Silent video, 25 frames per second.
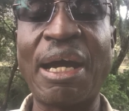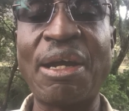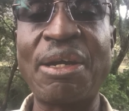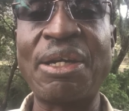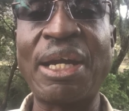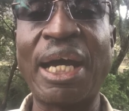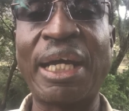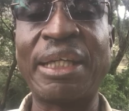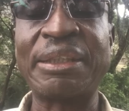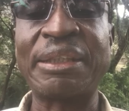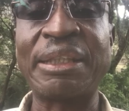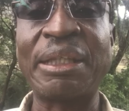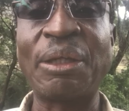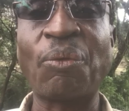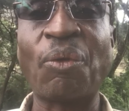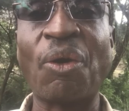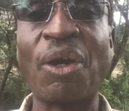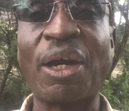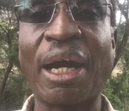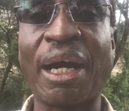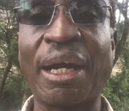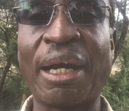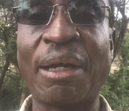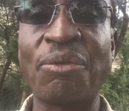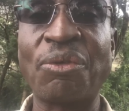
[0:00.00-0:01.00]
does he
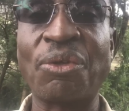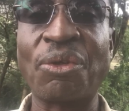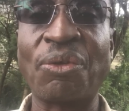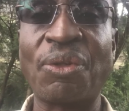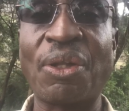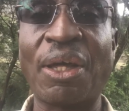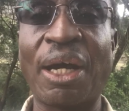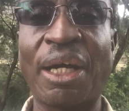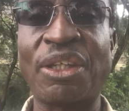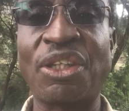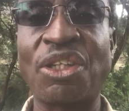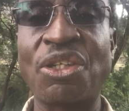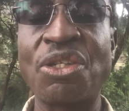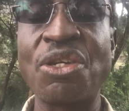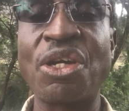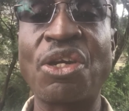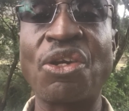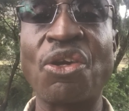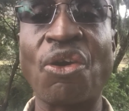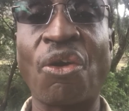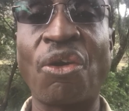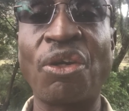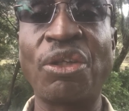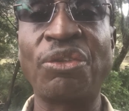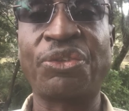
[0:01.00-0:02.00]
walk around with that
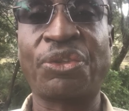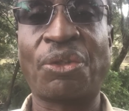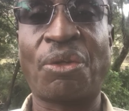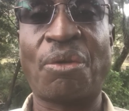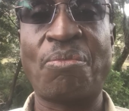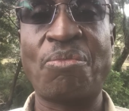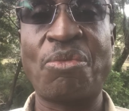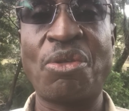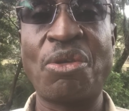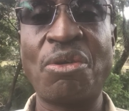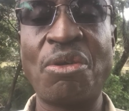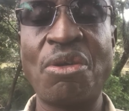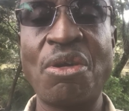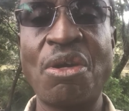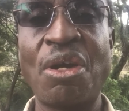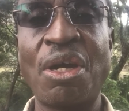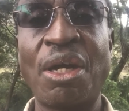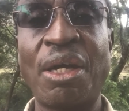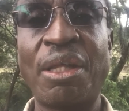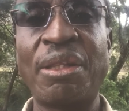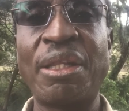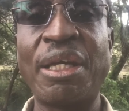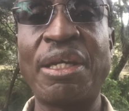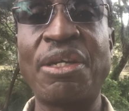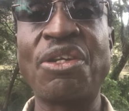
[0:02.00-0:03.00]
drone from you?
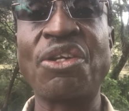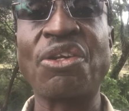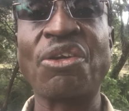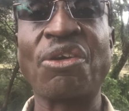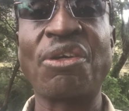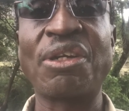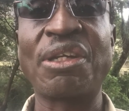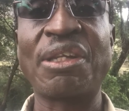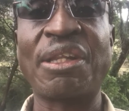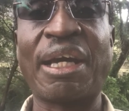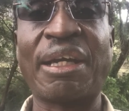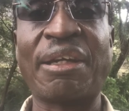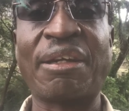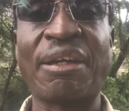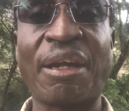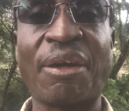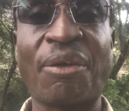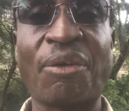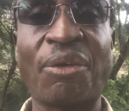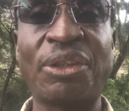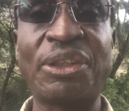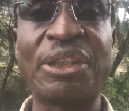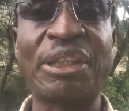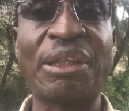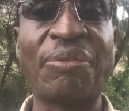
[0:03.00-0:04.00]
The drone that
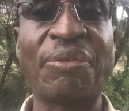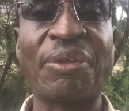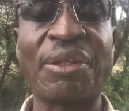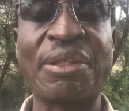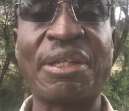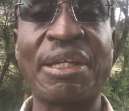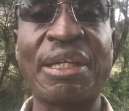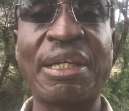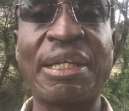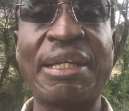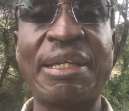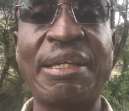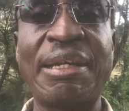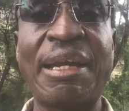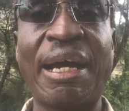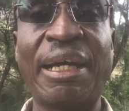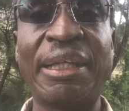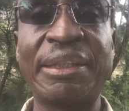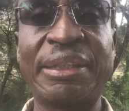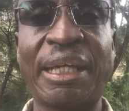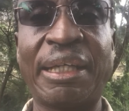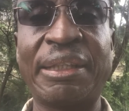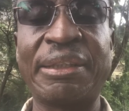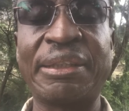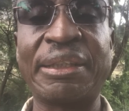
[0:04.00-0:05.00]
records everything he
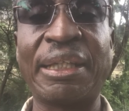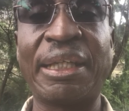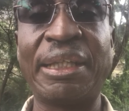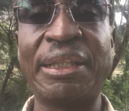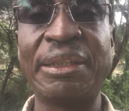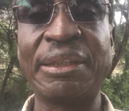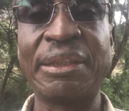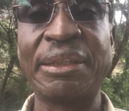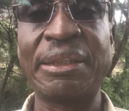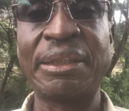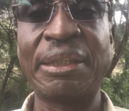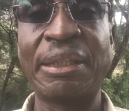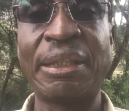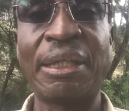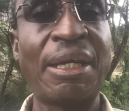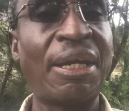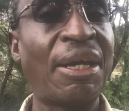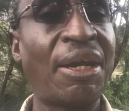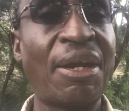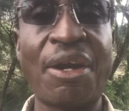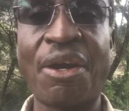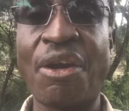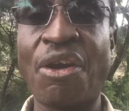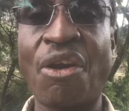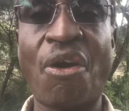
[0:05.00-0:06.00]
does and says?
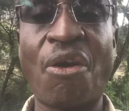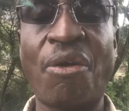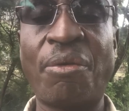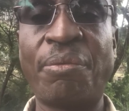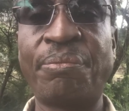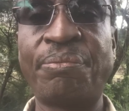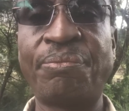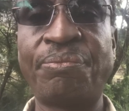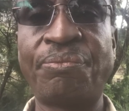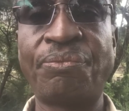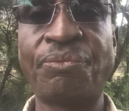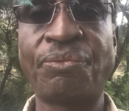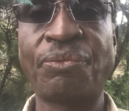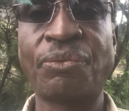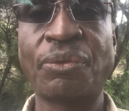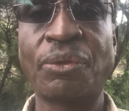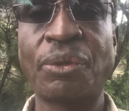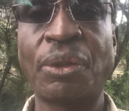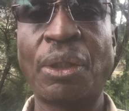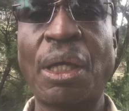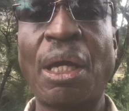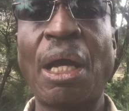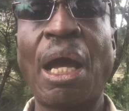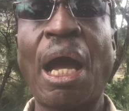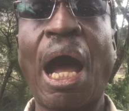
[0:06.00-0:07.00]
No.
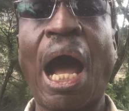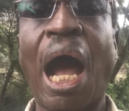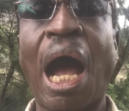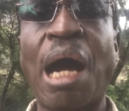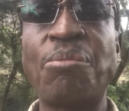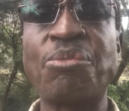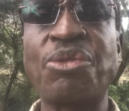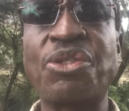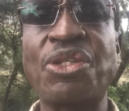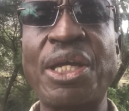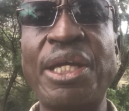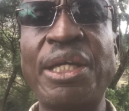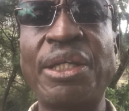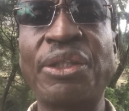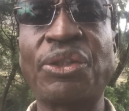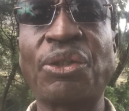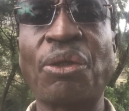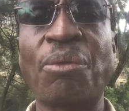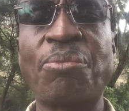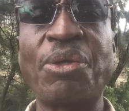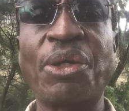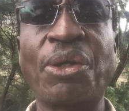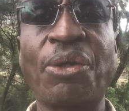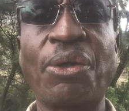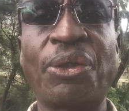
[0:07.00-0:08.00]
I'm saying so
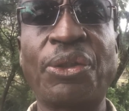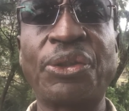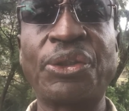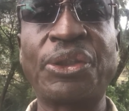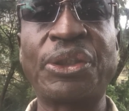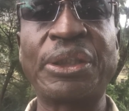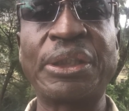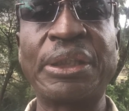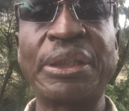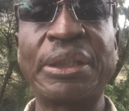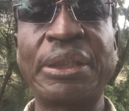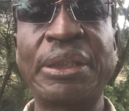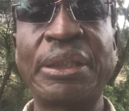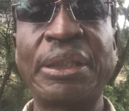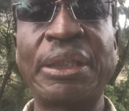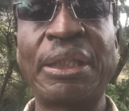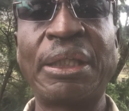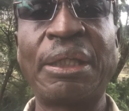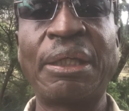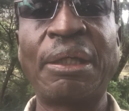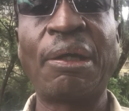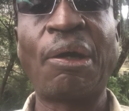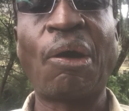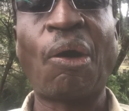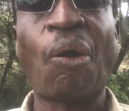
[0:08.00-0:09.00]
because
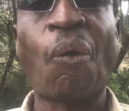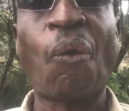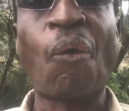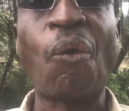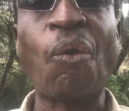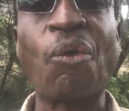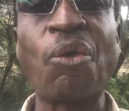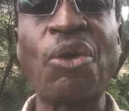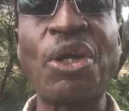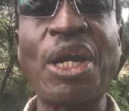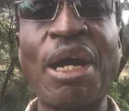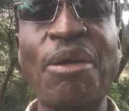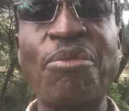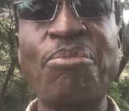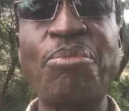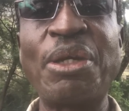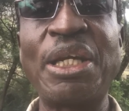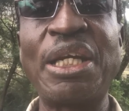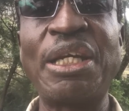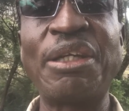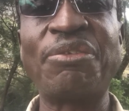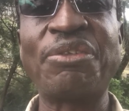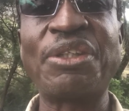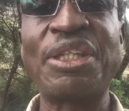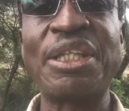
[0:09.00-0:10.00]
who could have
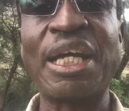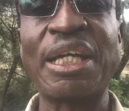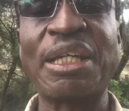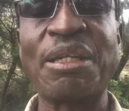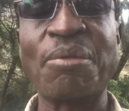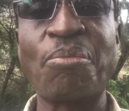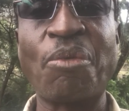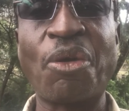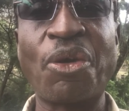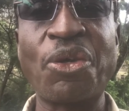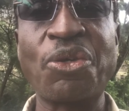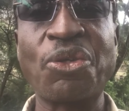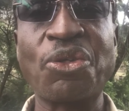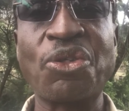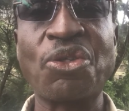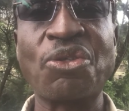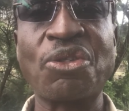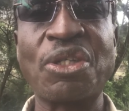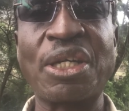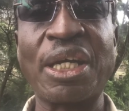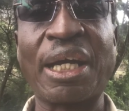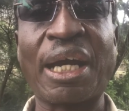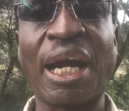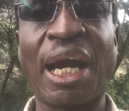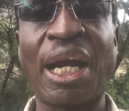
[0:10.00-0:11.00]
believed that Moi used to
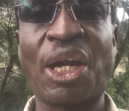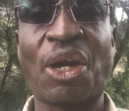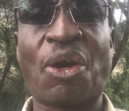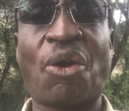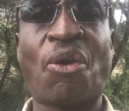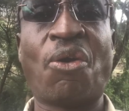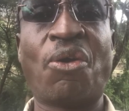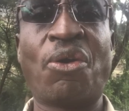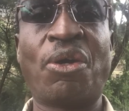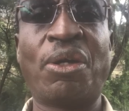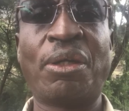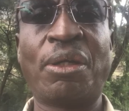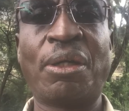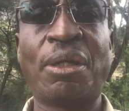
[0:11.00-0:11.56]
take alcohol?